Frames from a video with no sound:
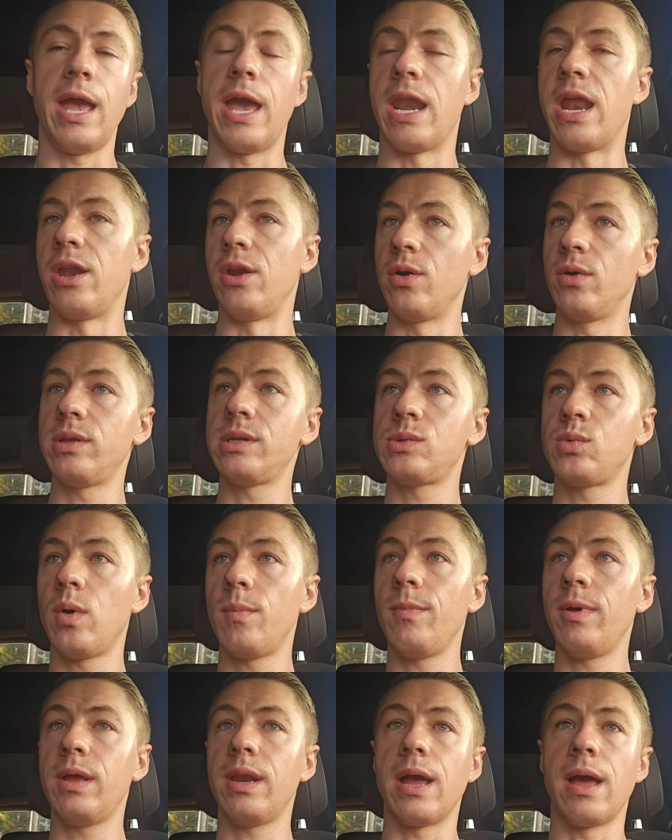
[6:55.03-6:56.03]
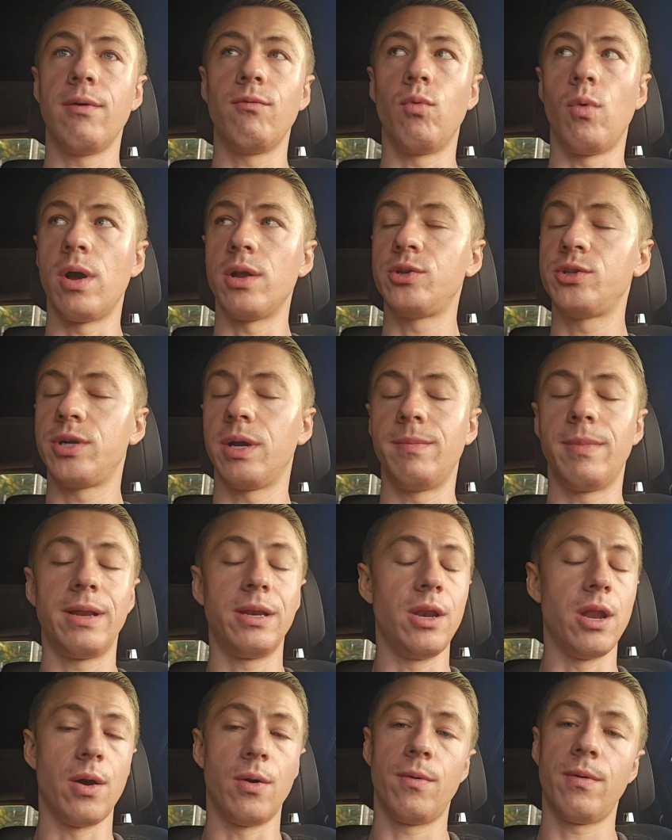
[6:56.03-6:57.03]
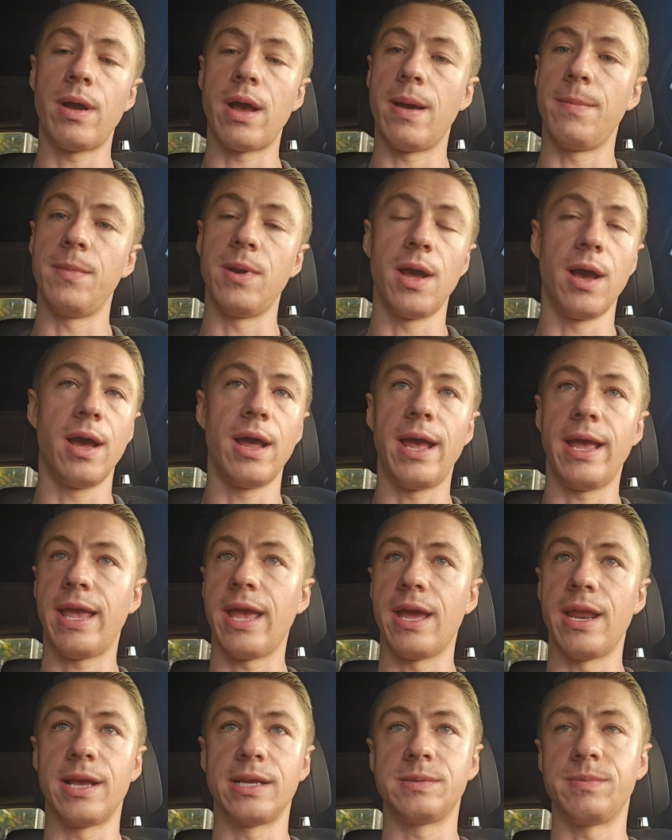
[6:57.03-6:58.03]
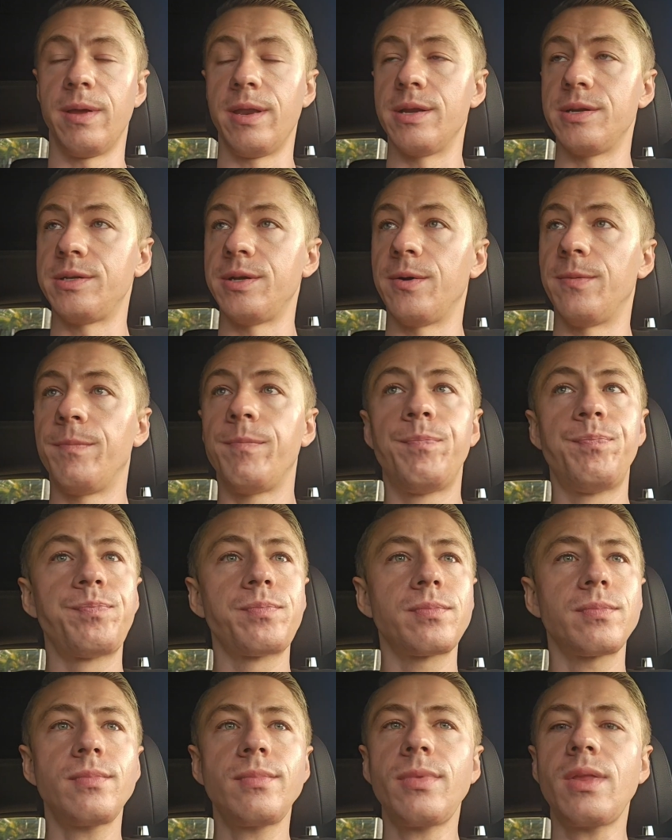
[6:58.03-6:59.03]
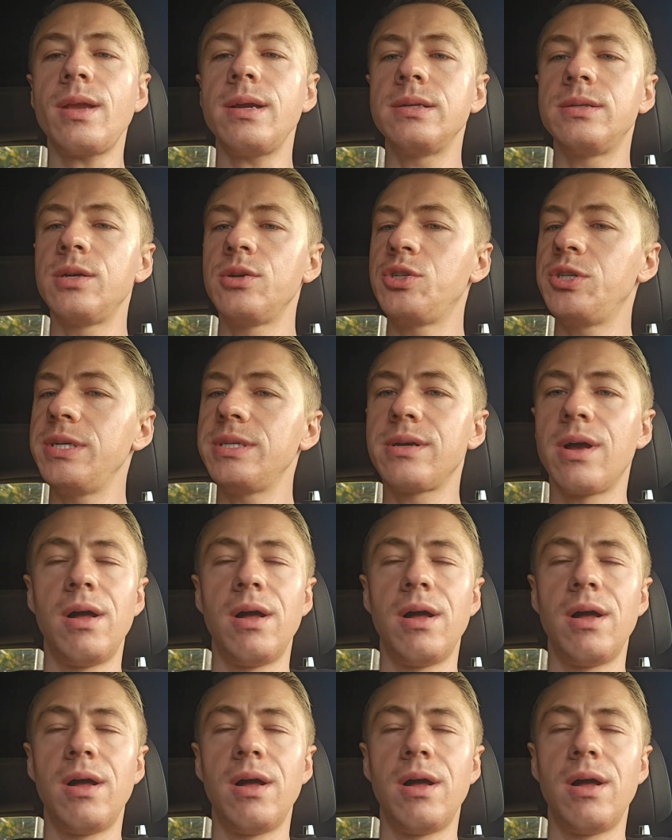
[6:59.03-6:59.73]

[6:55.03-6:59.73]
and I know this woman, I've watched her, I'm like, no, I'm not, I can't explain it to you. So she's